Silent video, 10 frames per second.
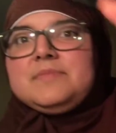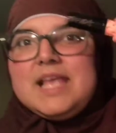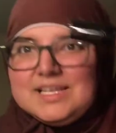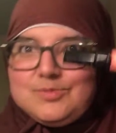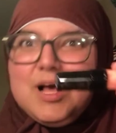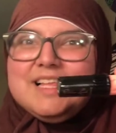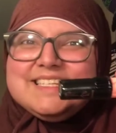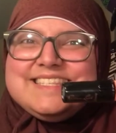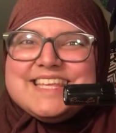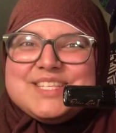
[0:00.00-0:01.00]
As well
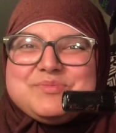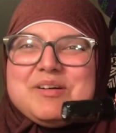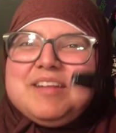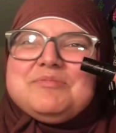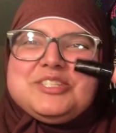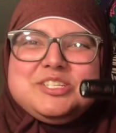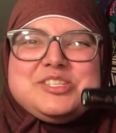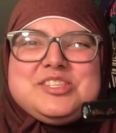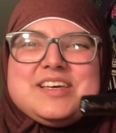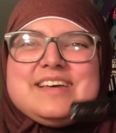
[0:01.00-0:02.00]
as this one, which is
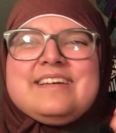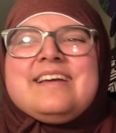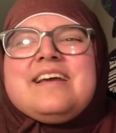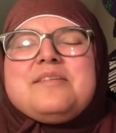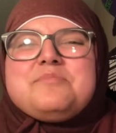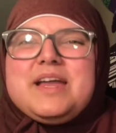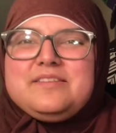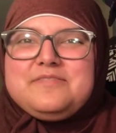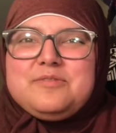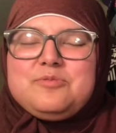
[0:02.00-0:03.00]
the
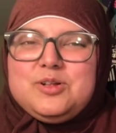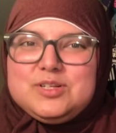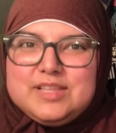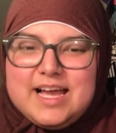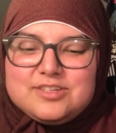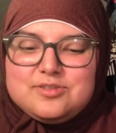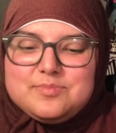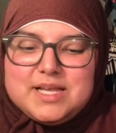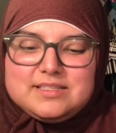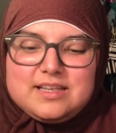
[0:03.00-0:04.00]
Benefit Roller Lash
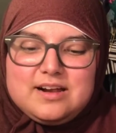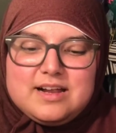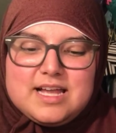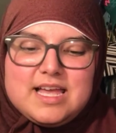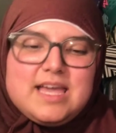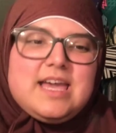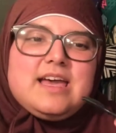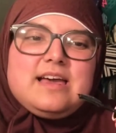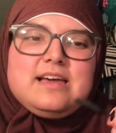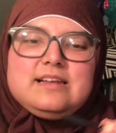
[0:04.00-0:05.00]
Mascara,
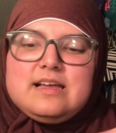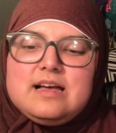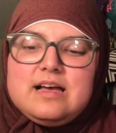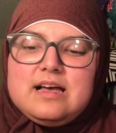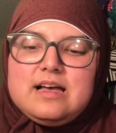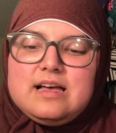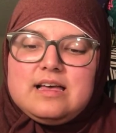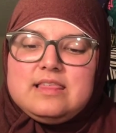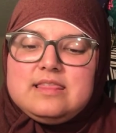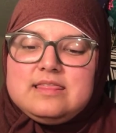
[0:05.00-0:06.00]

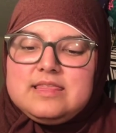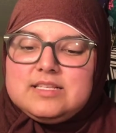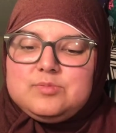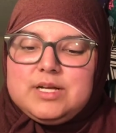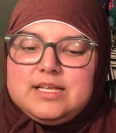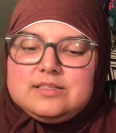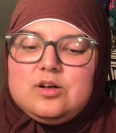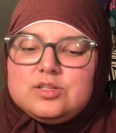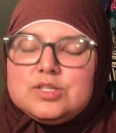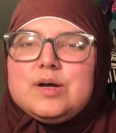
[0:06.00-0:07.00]
and this one has
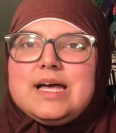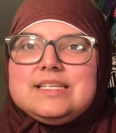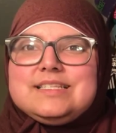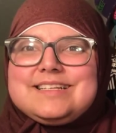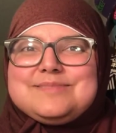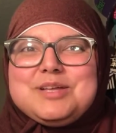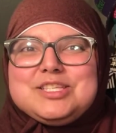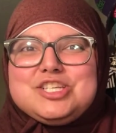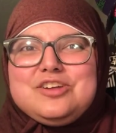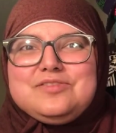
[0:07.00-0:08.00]
also had a
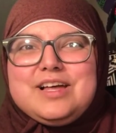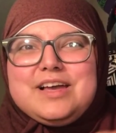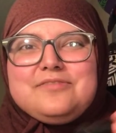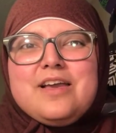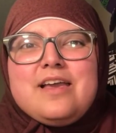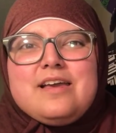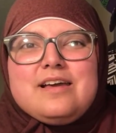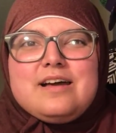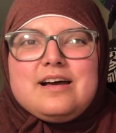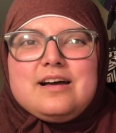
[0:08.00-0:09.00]
6-month shelf life,
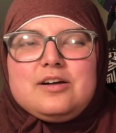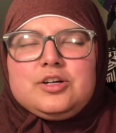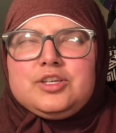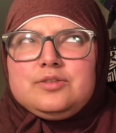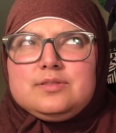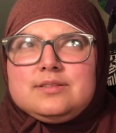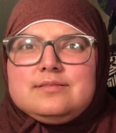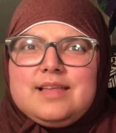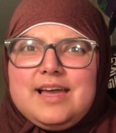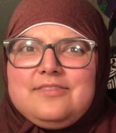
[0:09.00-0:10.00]
or use
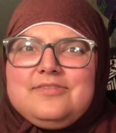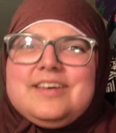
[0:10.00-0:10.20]
life,